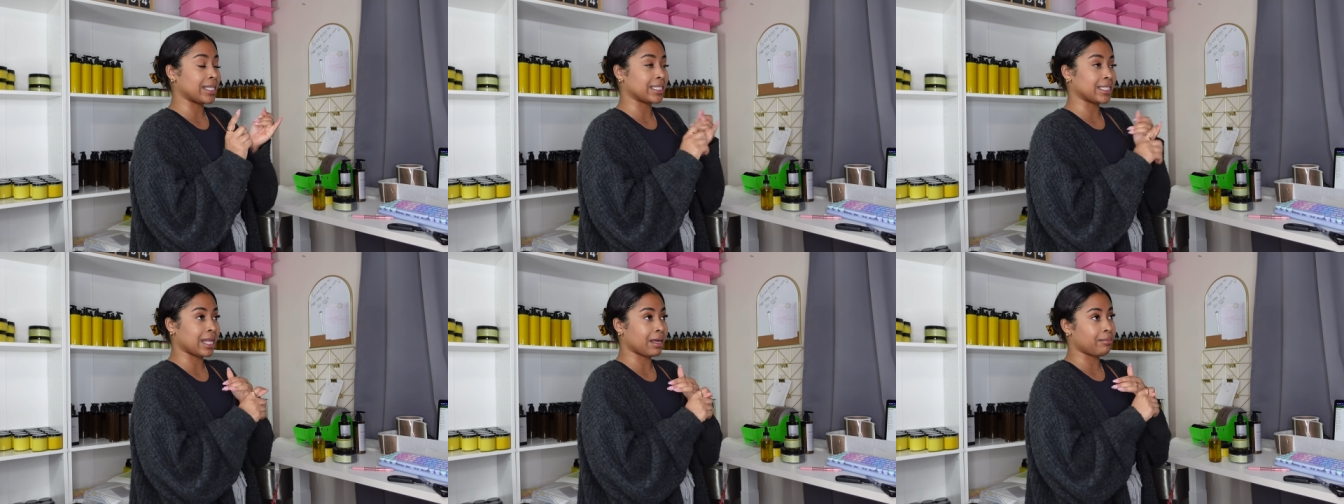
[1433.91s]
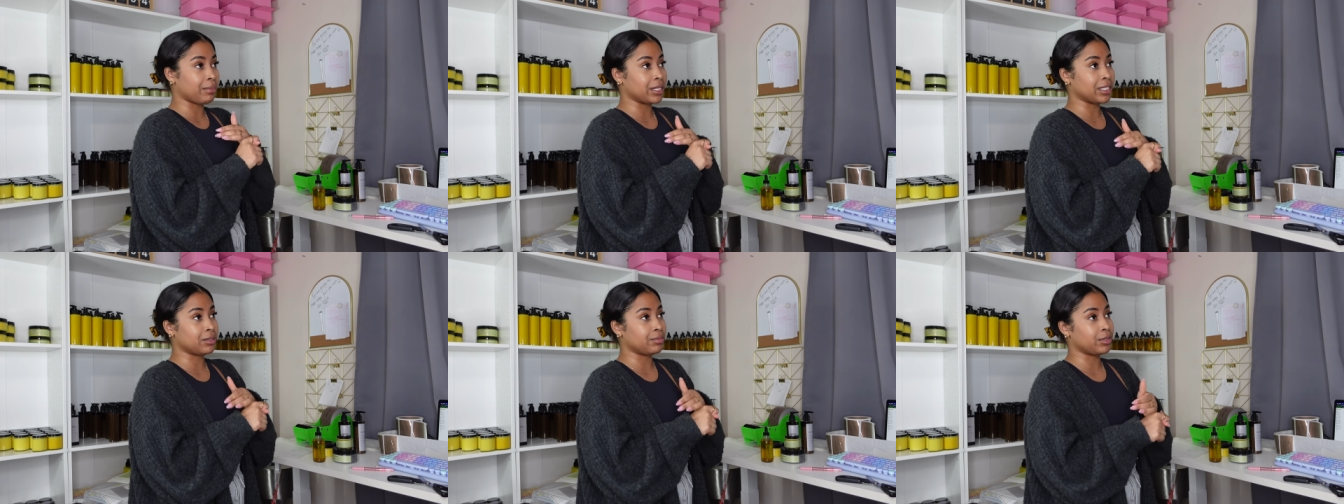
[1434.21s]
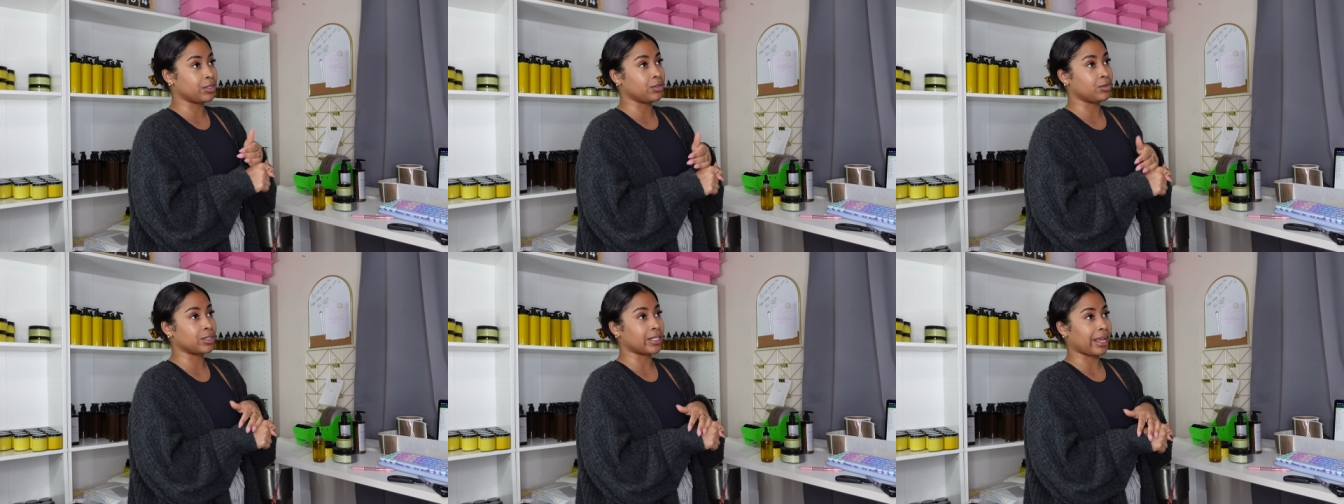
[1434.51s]
It's not meant to be
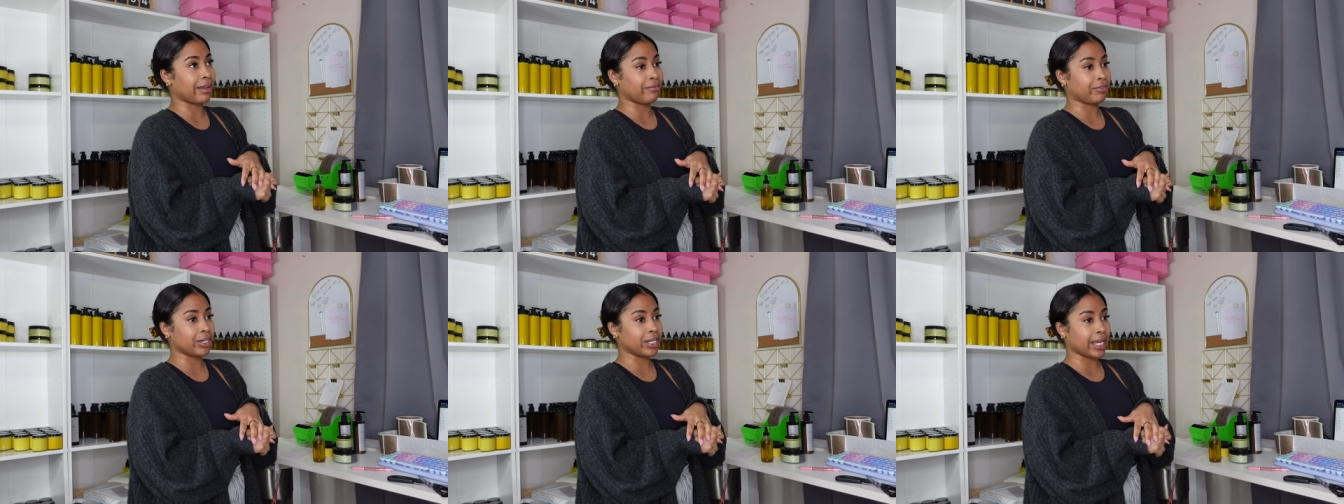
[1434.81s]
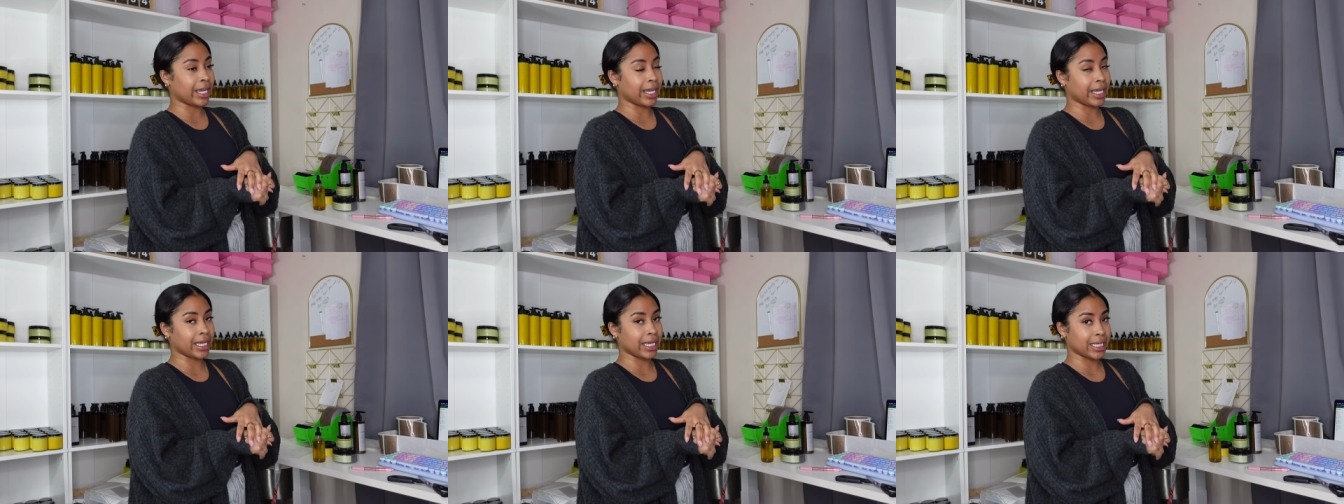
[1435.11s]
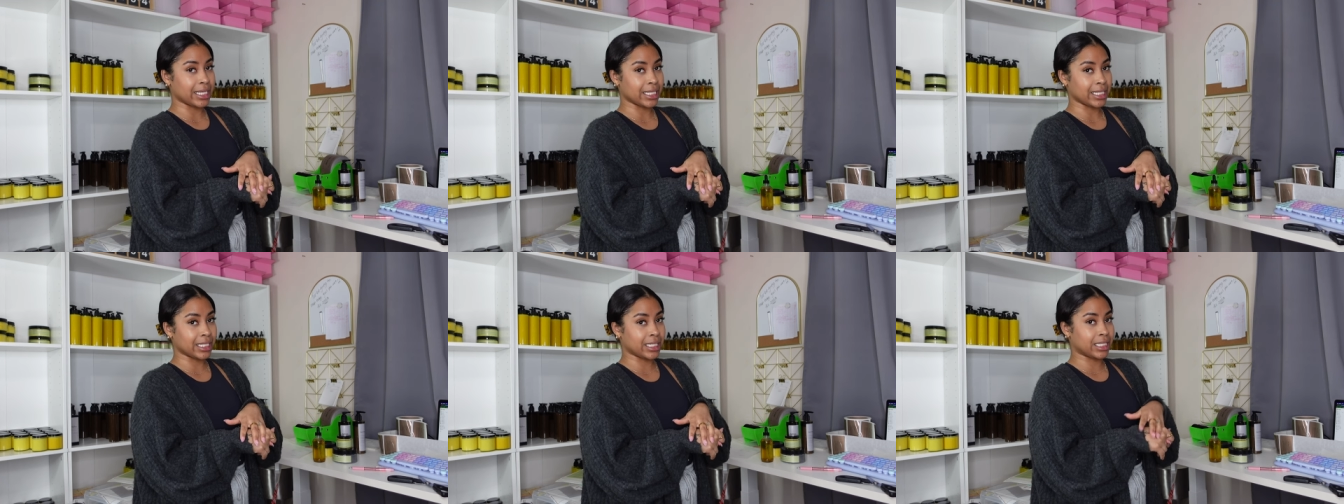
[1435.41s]
used every day.
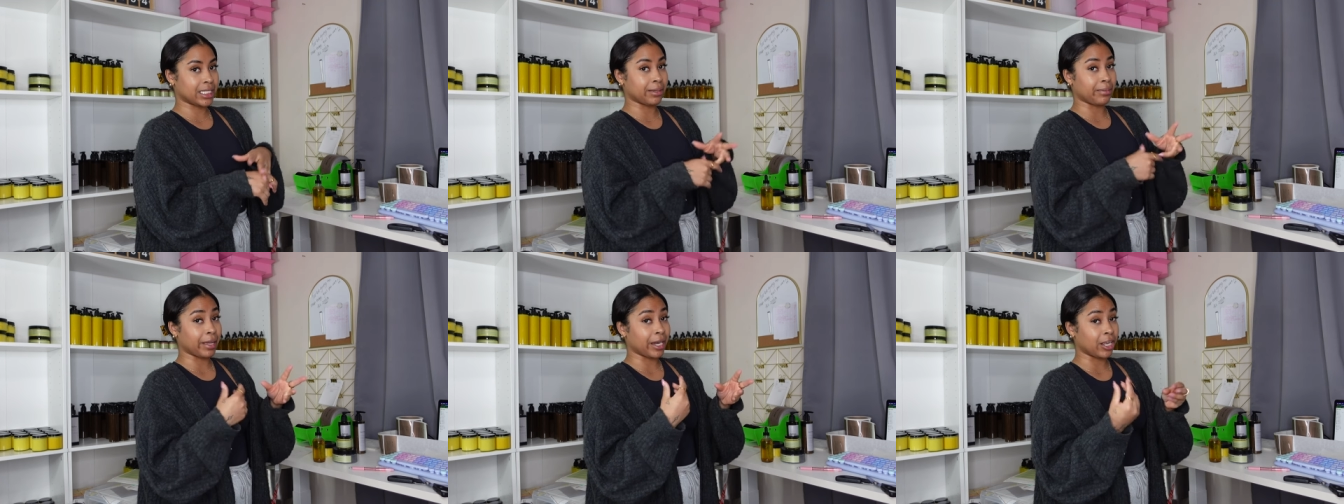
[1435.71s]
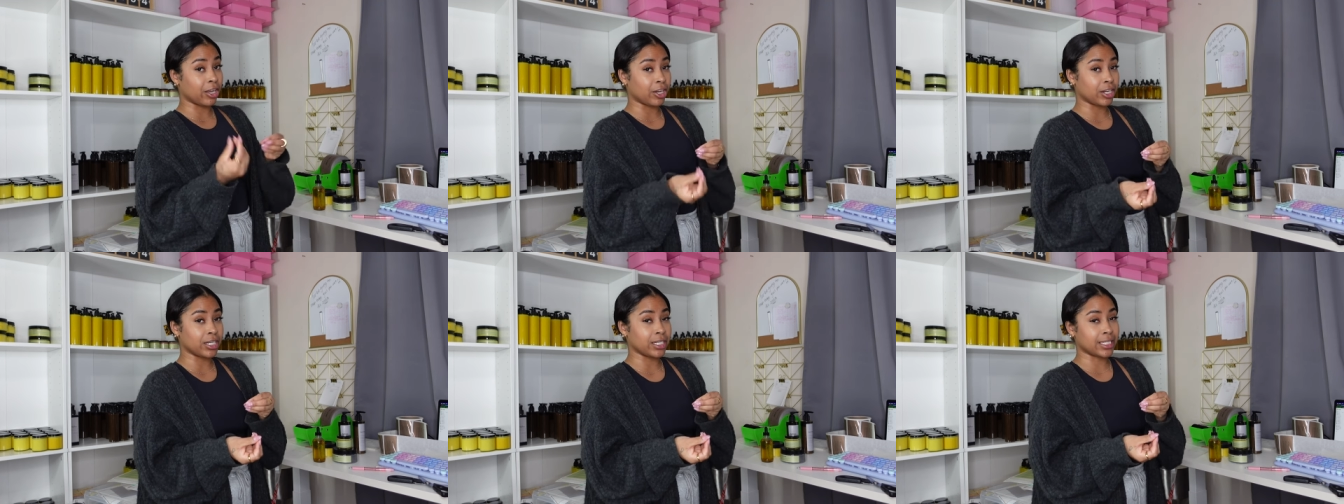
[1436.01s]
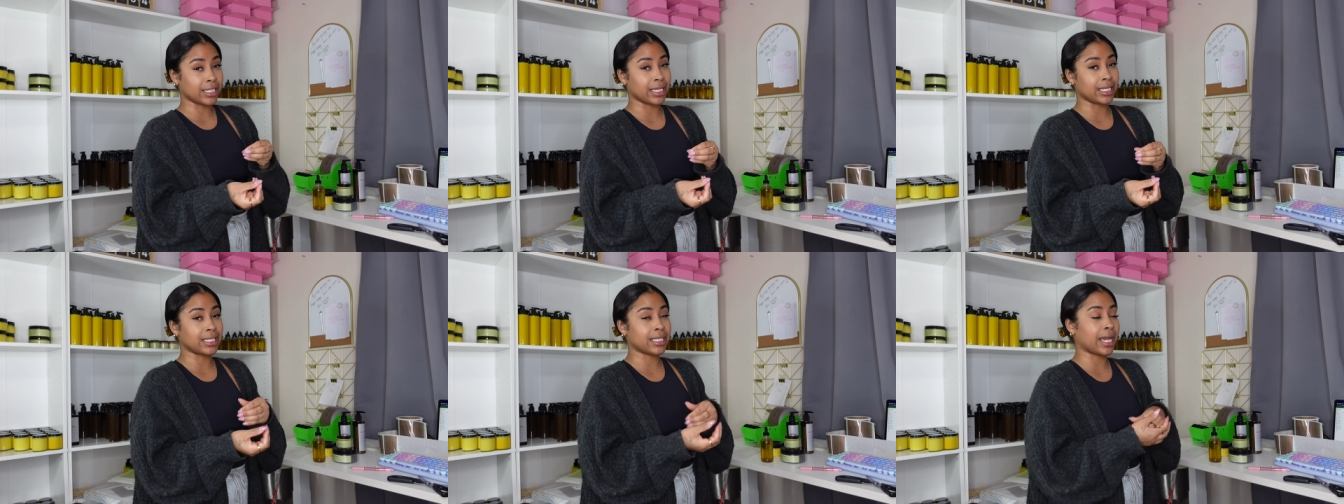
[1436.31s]
It's depending on your
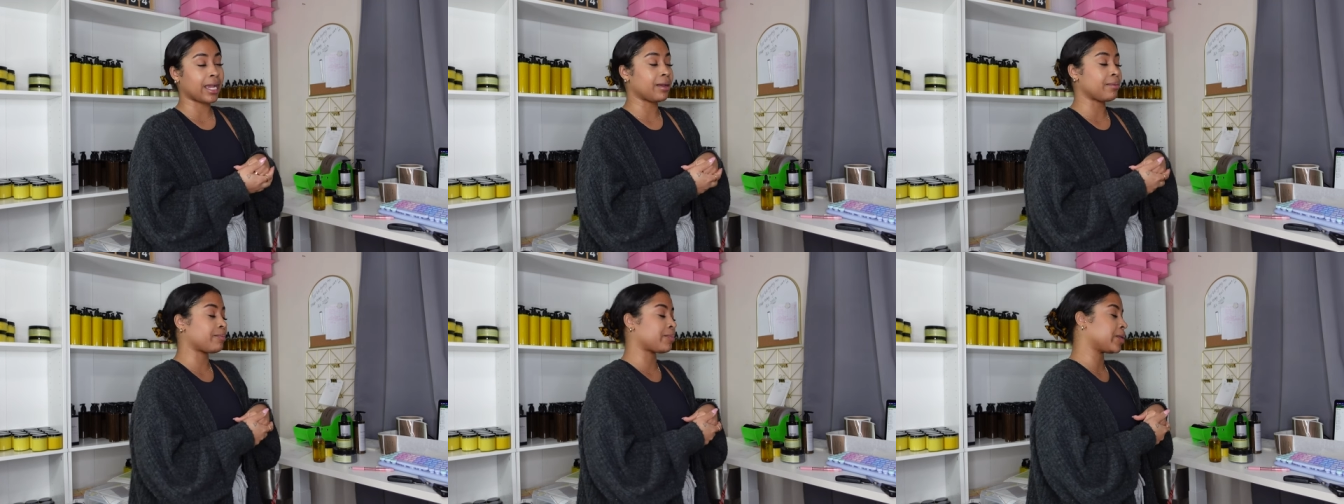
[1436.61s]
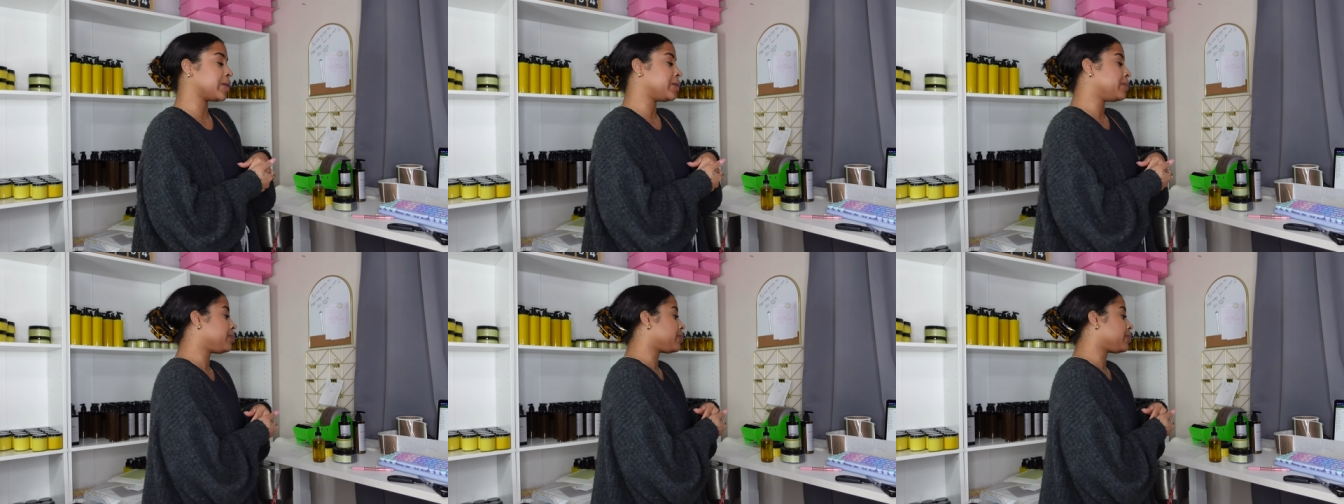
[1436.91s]
skin type.